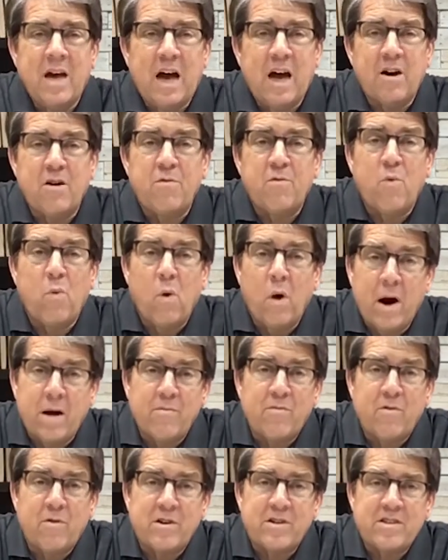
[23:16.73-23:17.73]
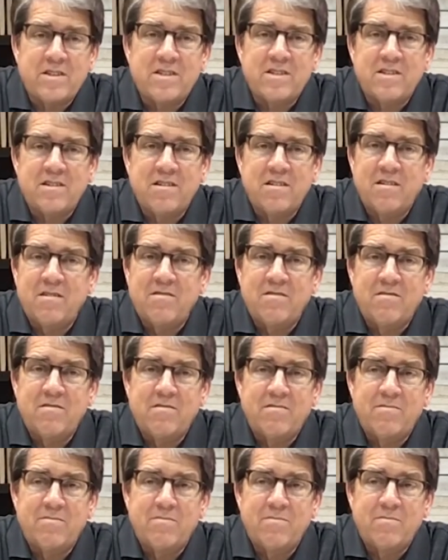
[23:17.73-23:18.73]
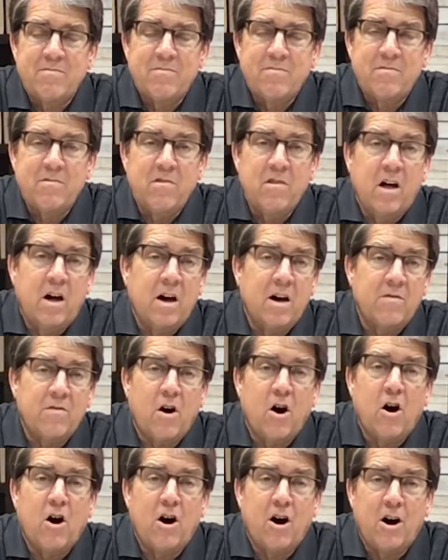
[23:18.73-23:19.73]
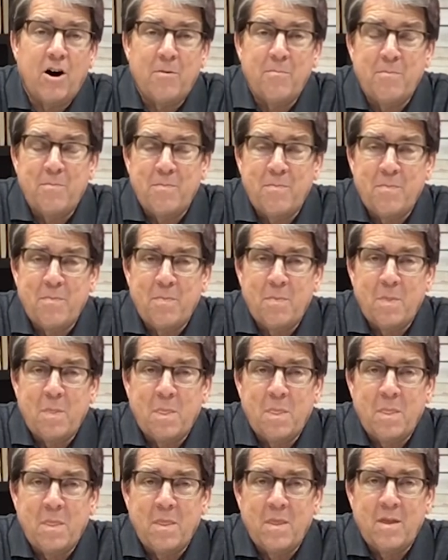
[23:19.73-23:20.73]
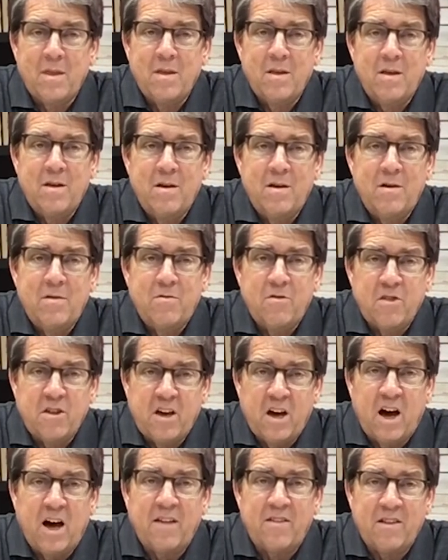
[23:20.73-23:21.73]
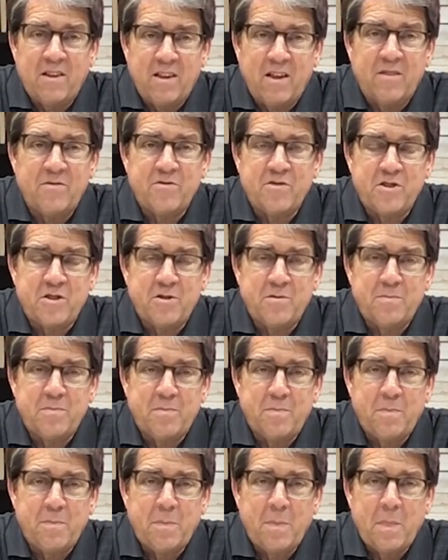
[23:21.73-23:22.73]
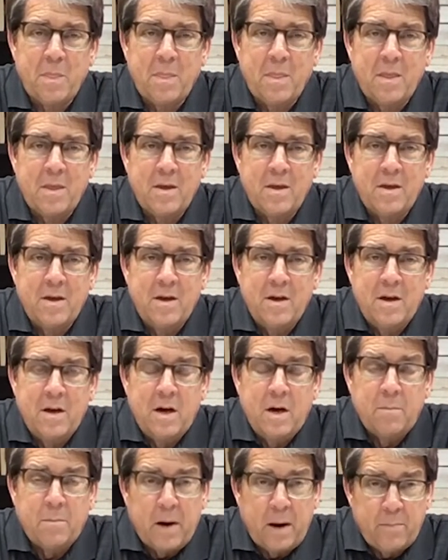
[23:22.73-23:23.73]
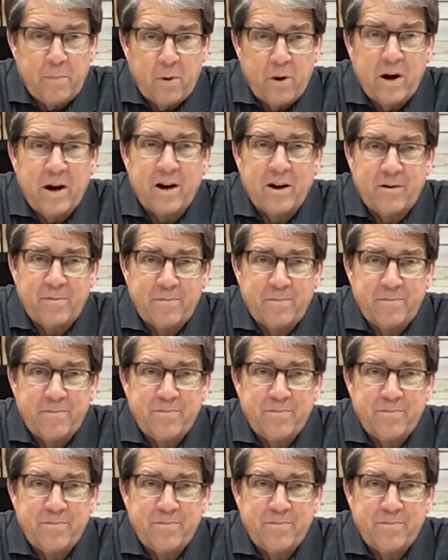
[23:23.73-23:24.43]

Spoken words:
out of reverence, love, awe for the God that loves you. My prayer